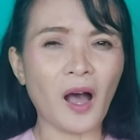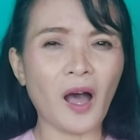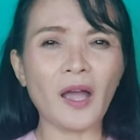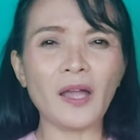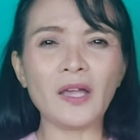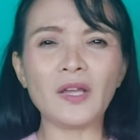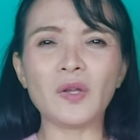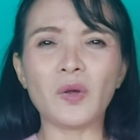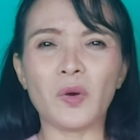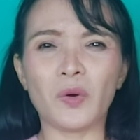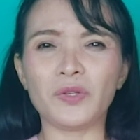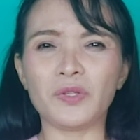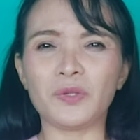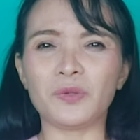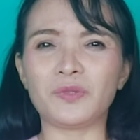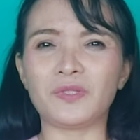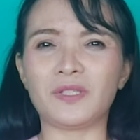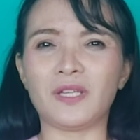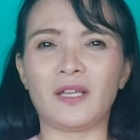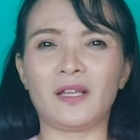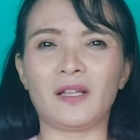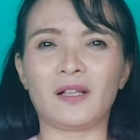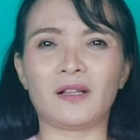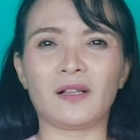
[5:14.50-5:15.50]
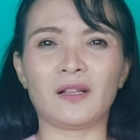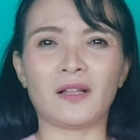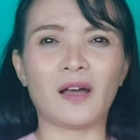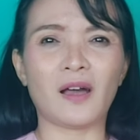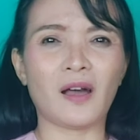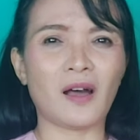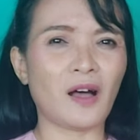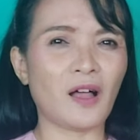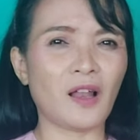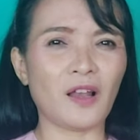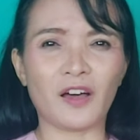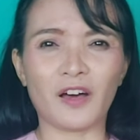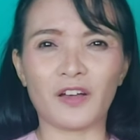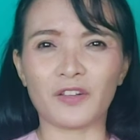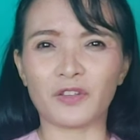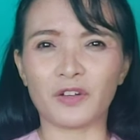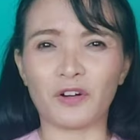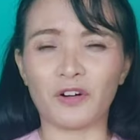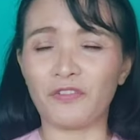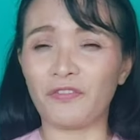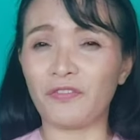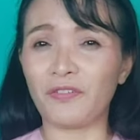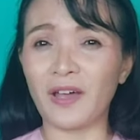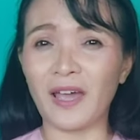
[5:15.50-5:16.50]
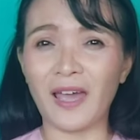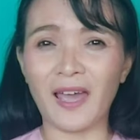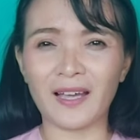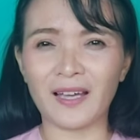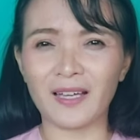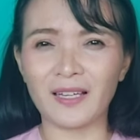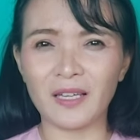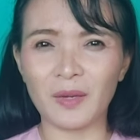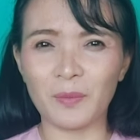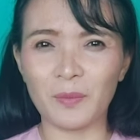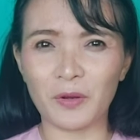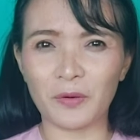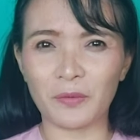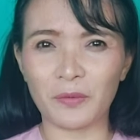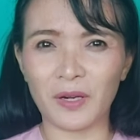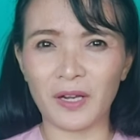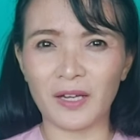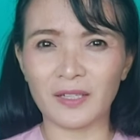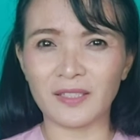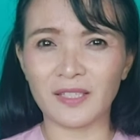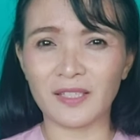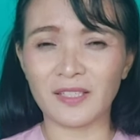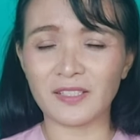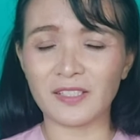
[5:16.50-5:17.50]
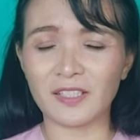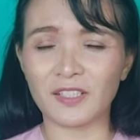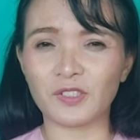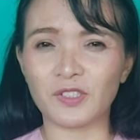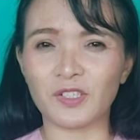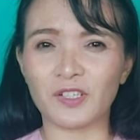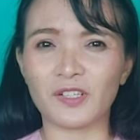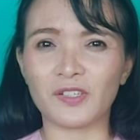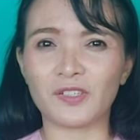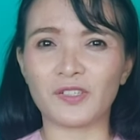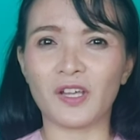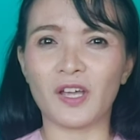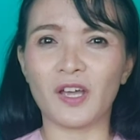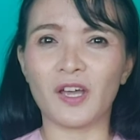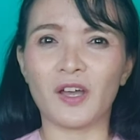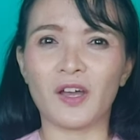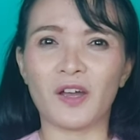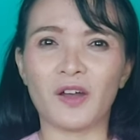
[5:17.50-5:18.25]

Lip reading: I know you deal a lot of academic writing such as